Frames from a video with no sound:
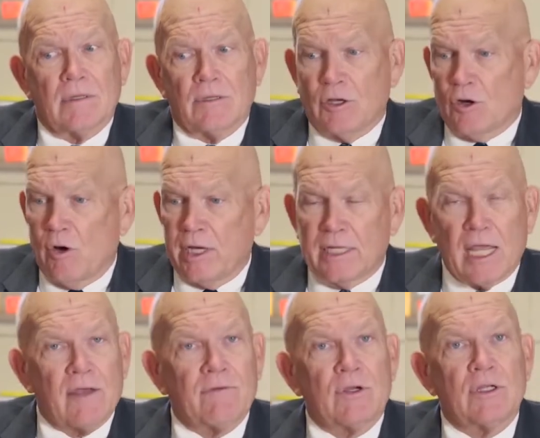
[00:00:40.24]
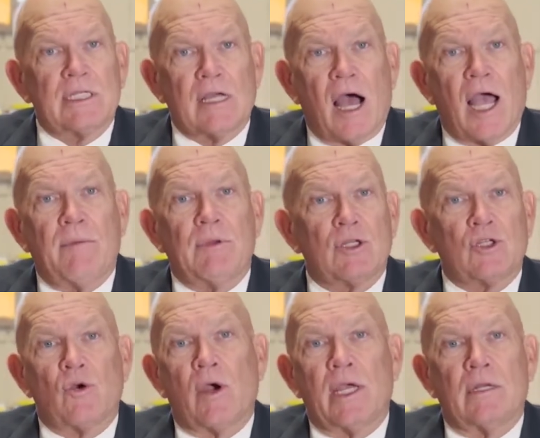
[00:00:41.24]
You're going to have a good time,
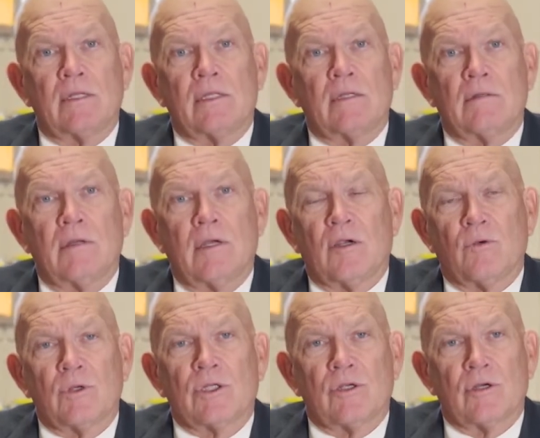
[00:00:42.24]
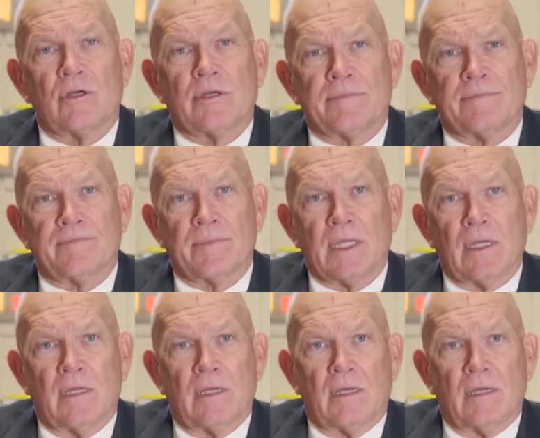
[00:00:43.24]
enjoy it, and then return.
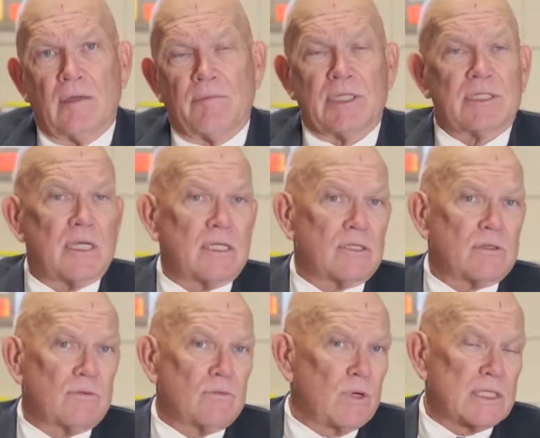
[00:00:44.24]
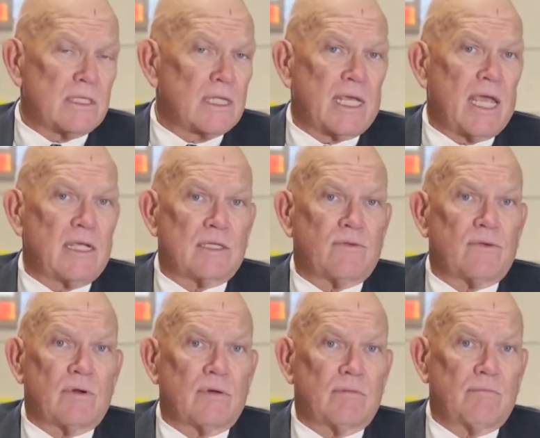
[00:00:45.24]
But such wasn't the case
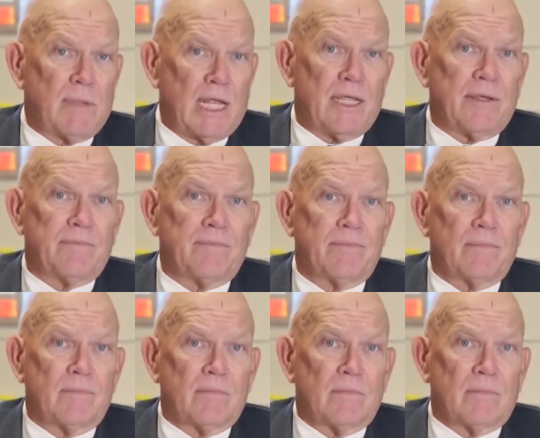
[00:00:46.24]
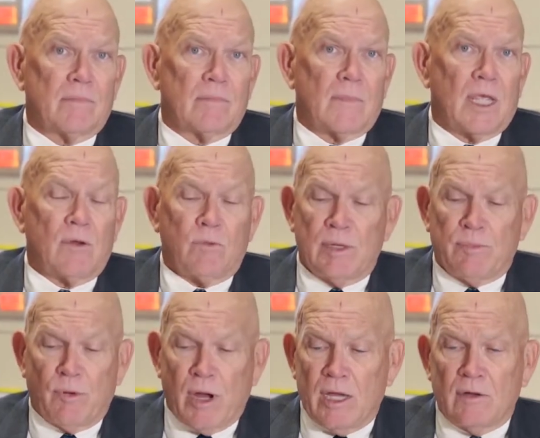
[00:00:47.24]
for many. And we
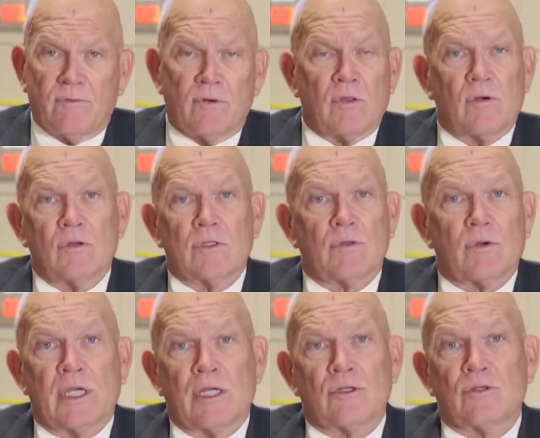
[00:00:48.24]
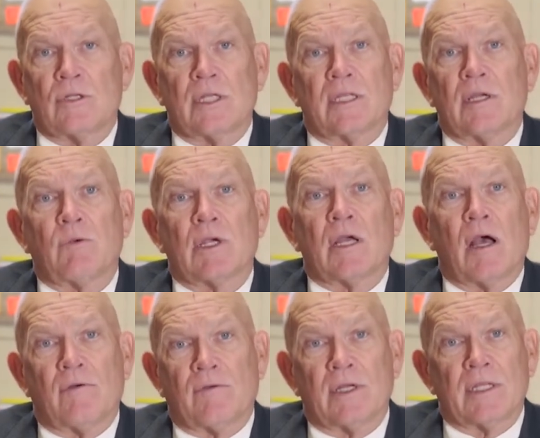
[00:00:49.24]
pray for those who are injured that they
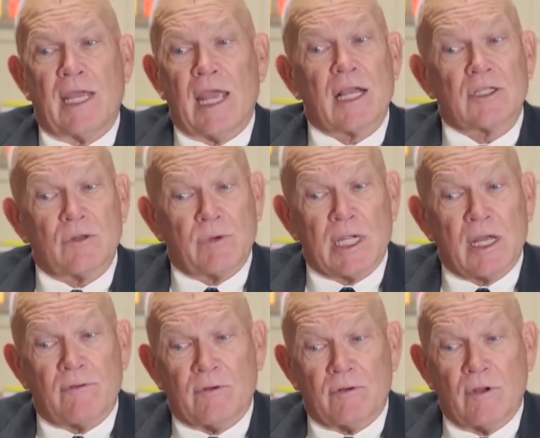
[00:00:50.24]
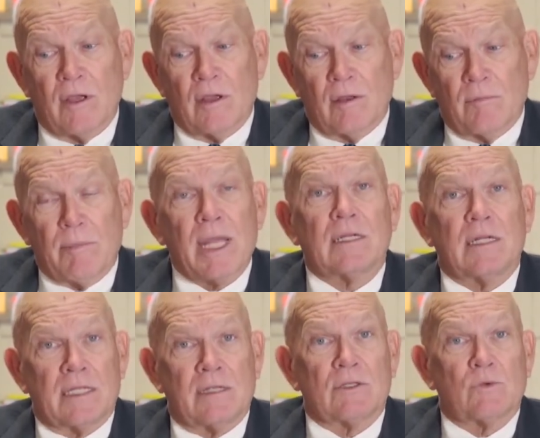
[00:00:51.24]
recover, and they actually recover
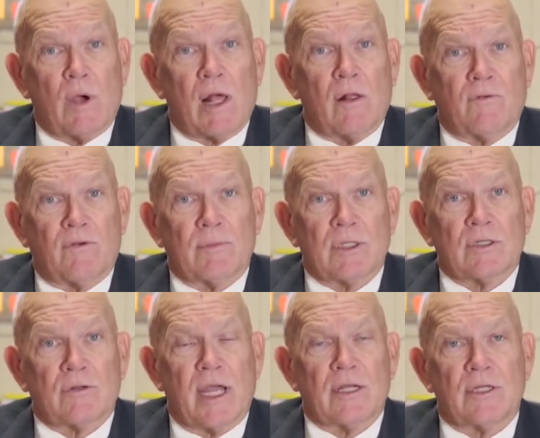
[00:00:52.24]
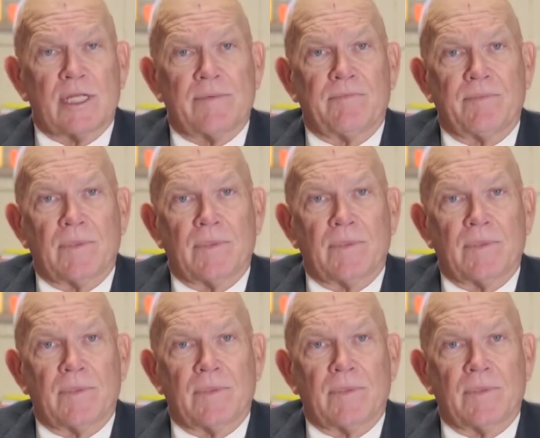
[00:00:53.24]
mentally as well from this tragedy.